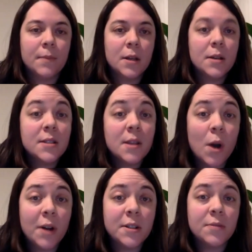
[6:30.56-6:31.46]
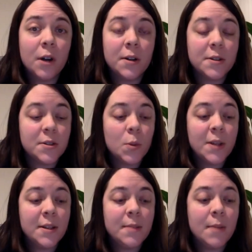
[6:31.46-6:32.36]
Some walked as far as
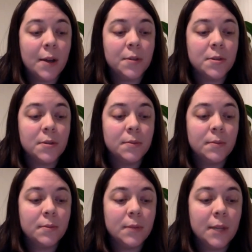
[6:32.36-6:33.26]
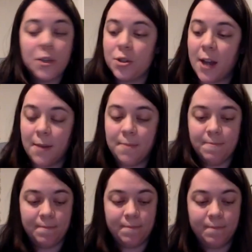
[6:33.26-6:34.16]
20 miles each day.
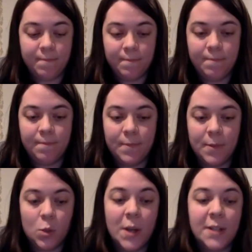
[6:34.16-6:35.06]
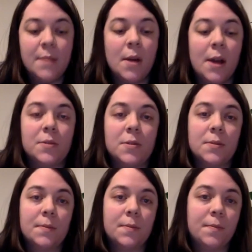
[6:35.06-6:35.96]
20 miles.